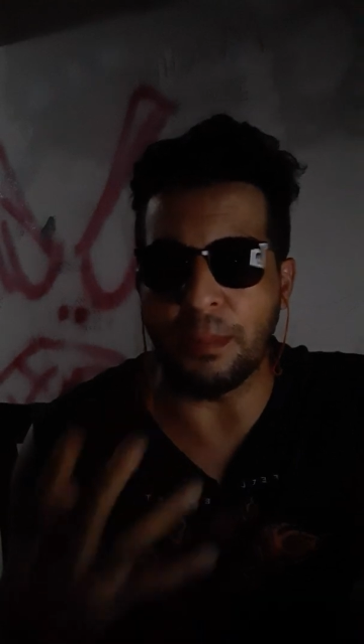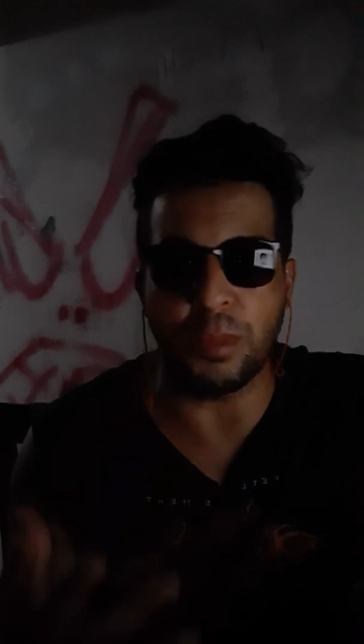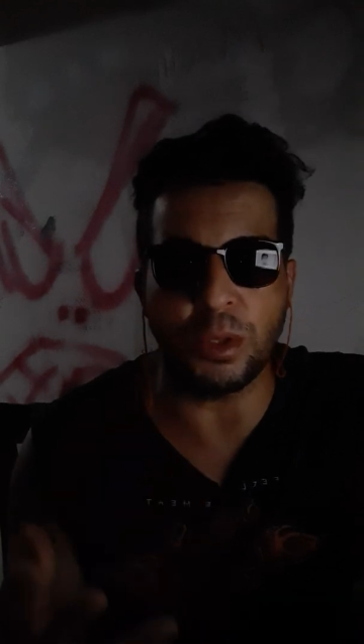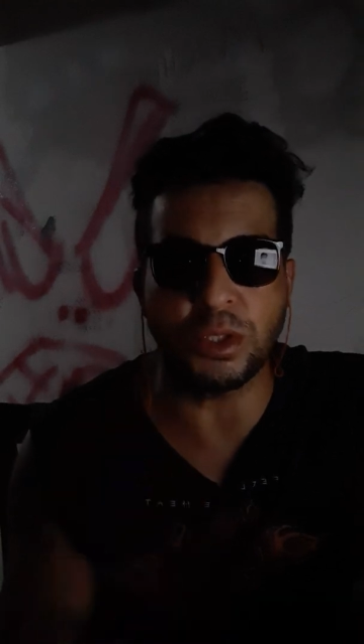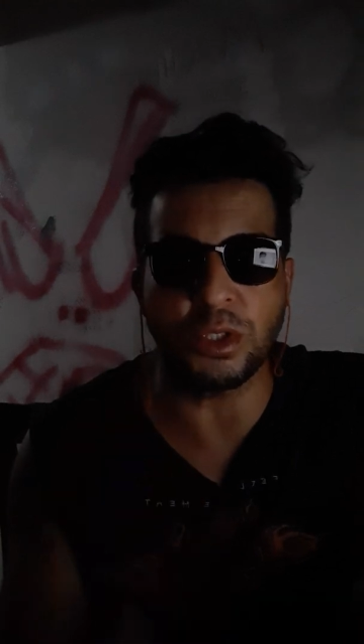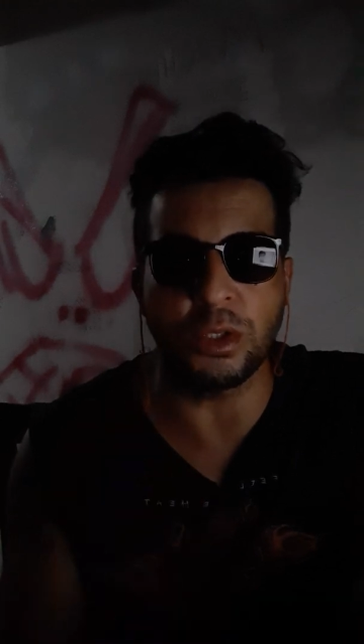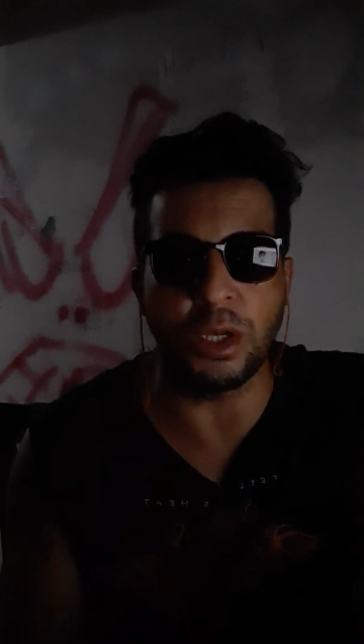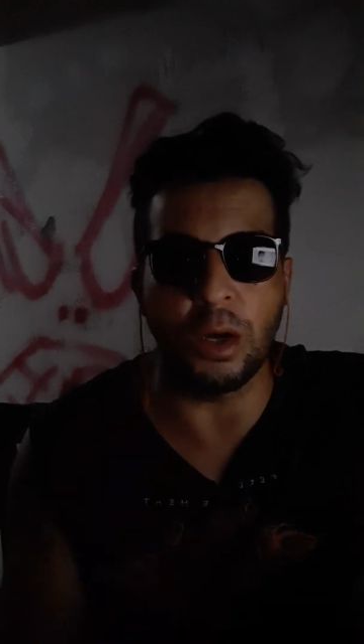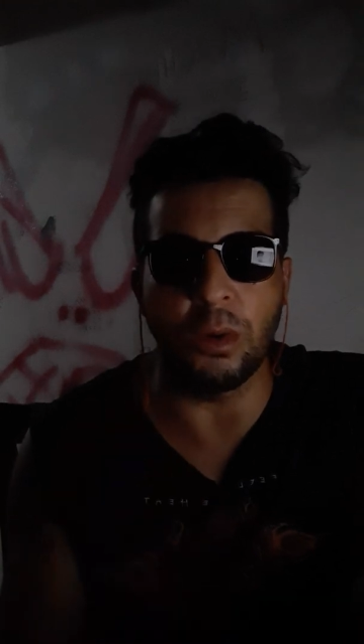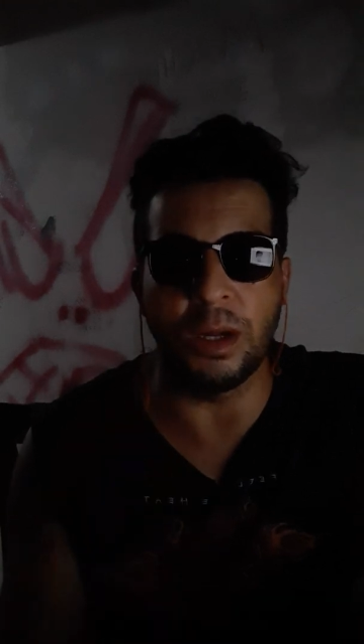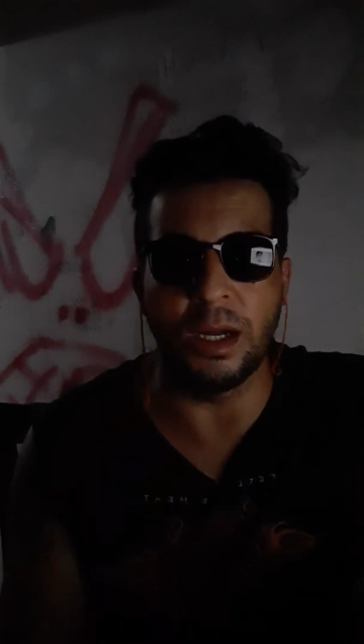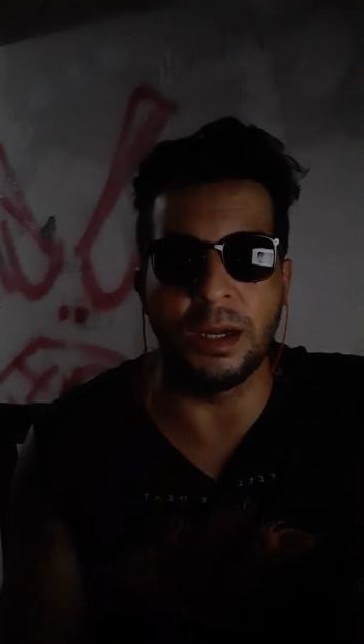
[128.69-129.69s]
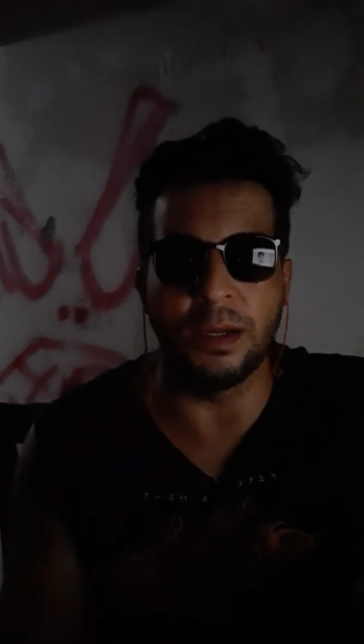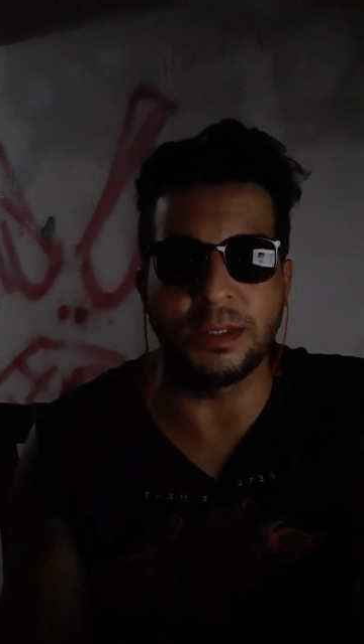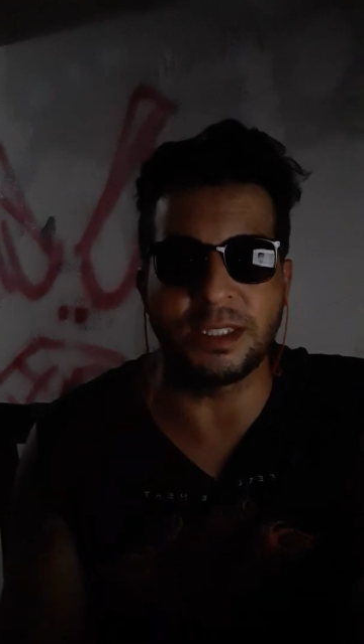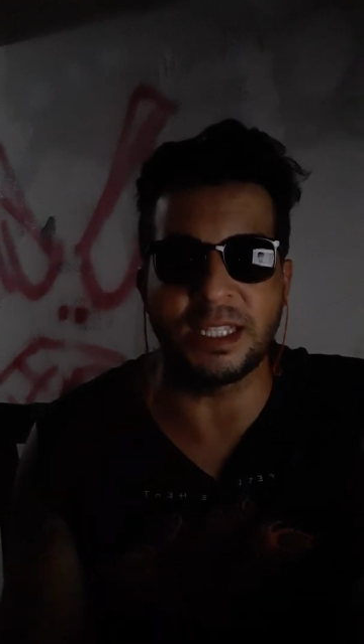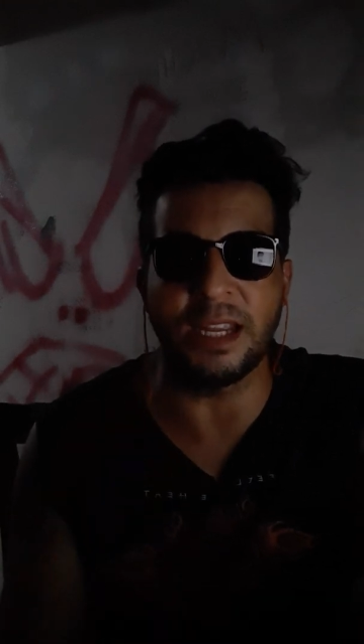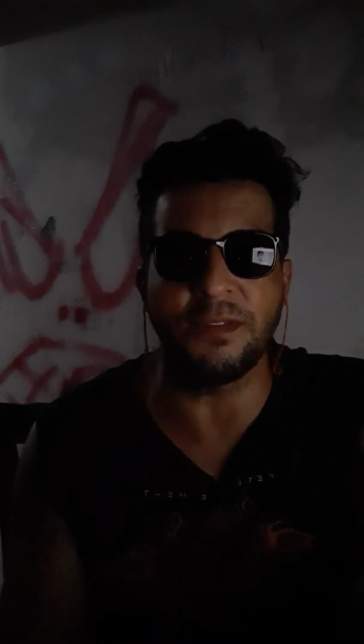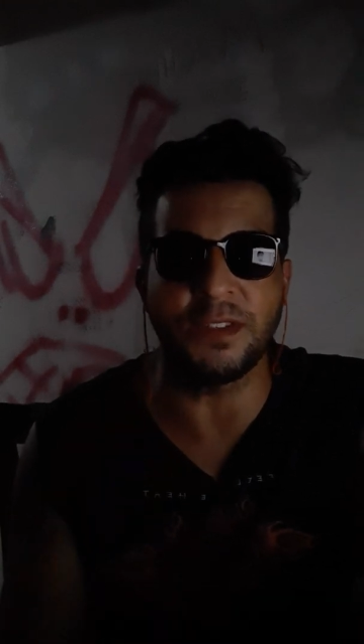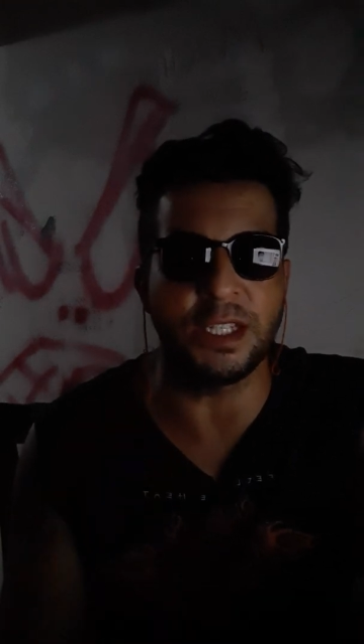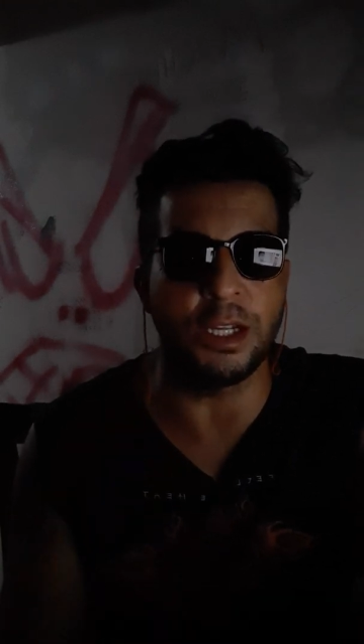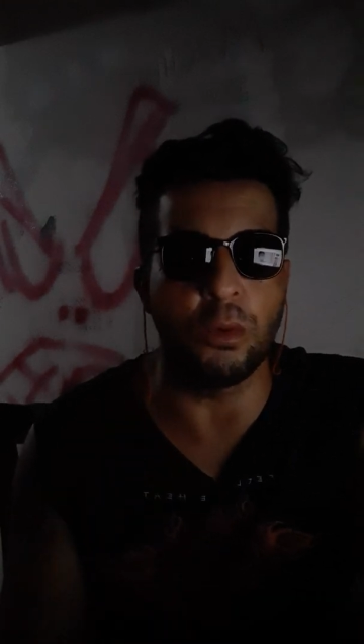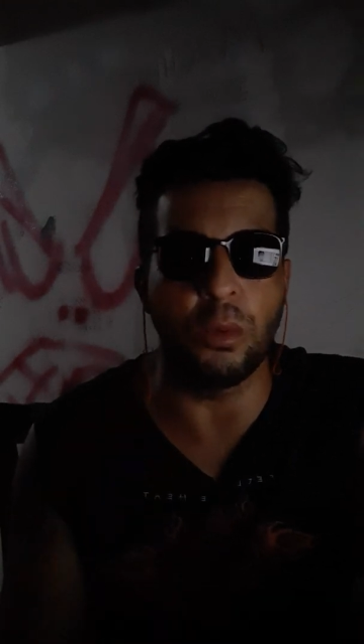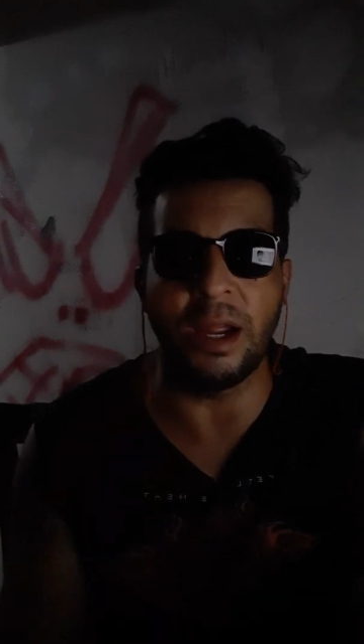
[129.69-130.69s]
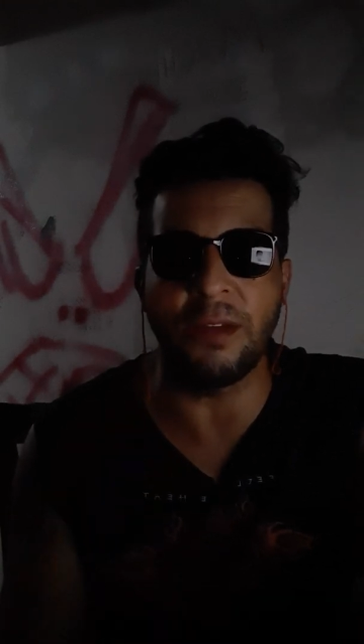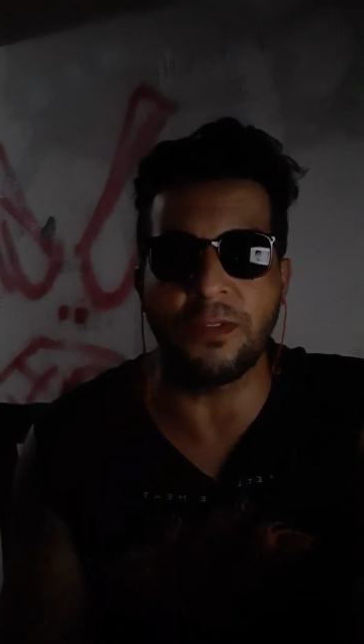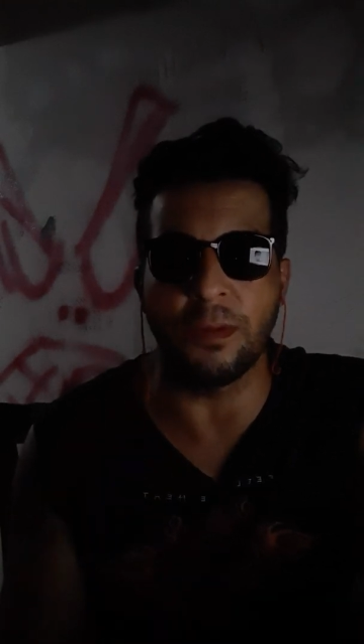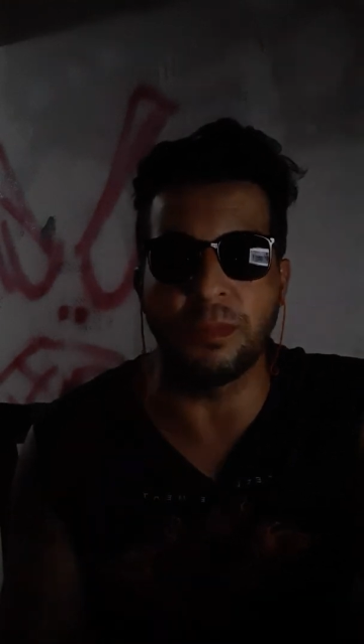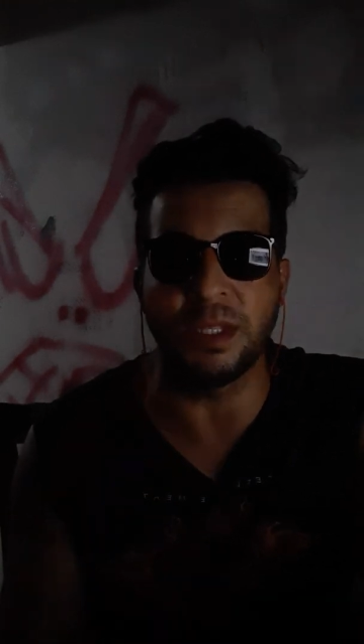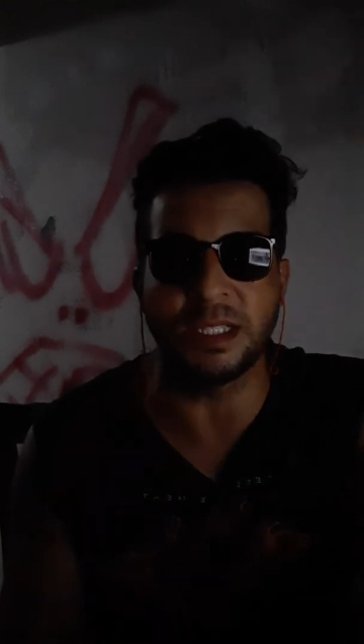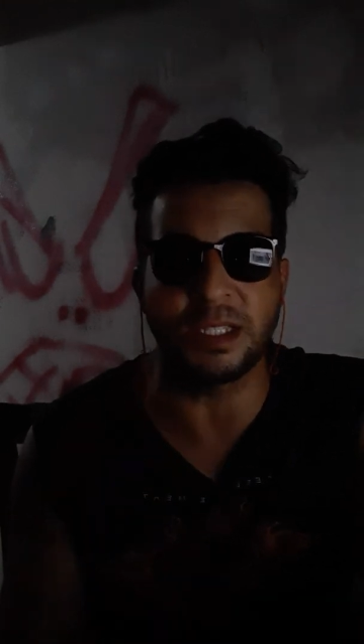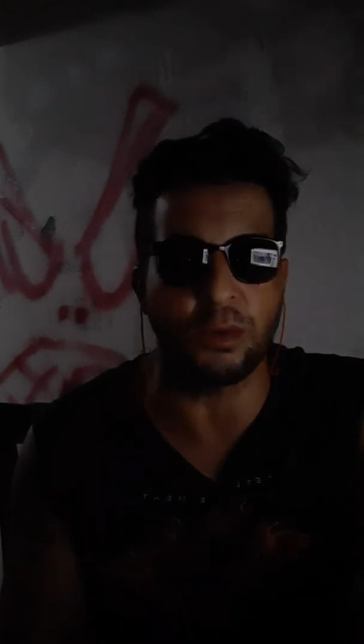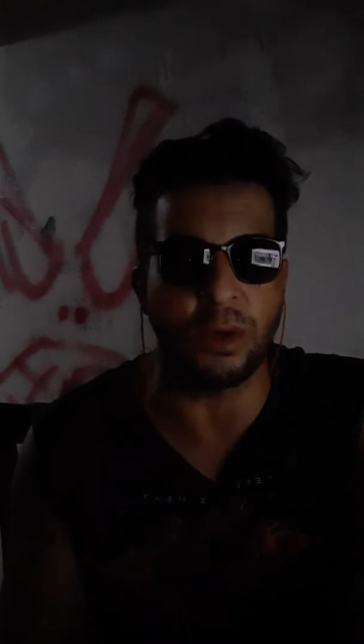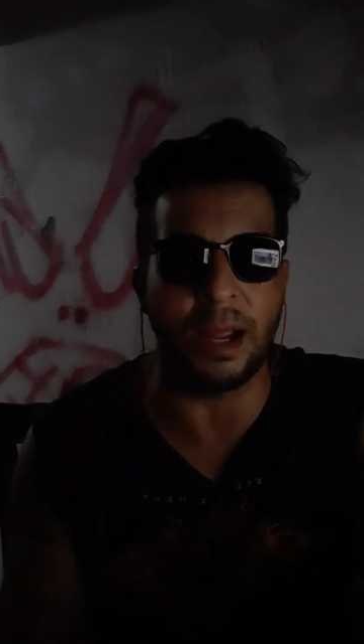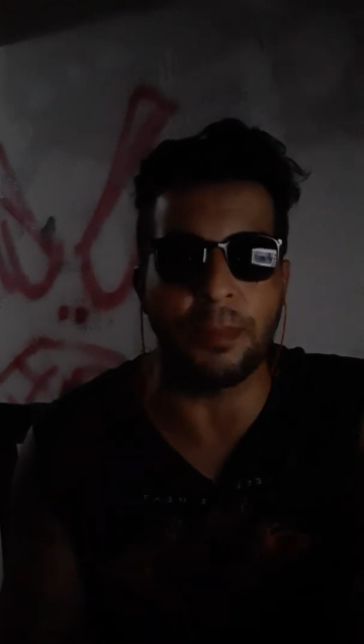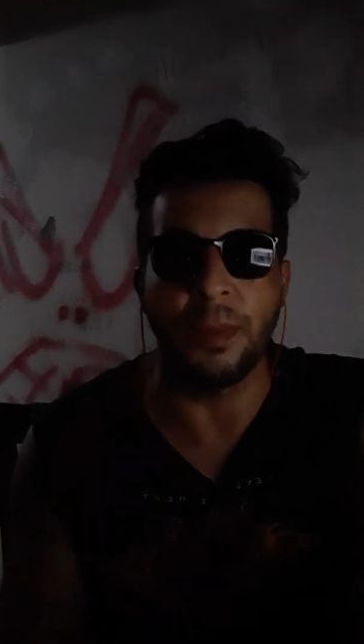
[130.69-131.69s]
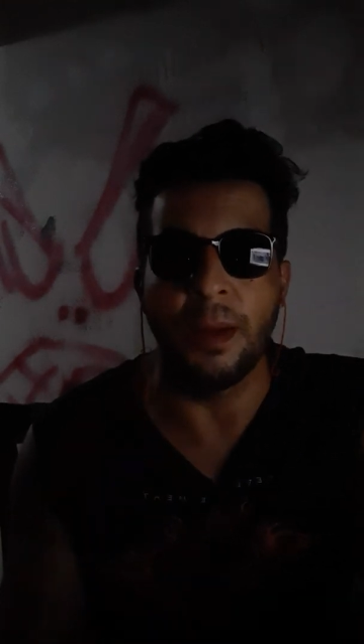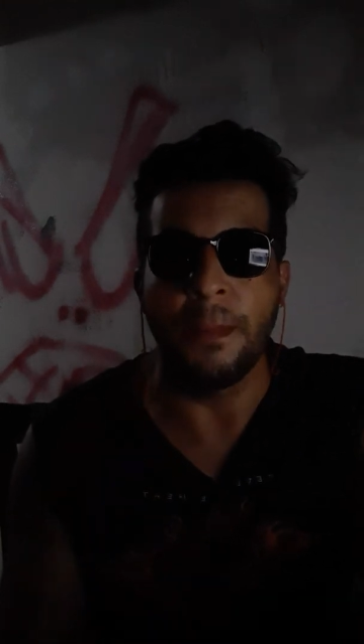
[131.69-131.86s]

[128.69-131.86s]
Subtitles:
personal safety away from this crap,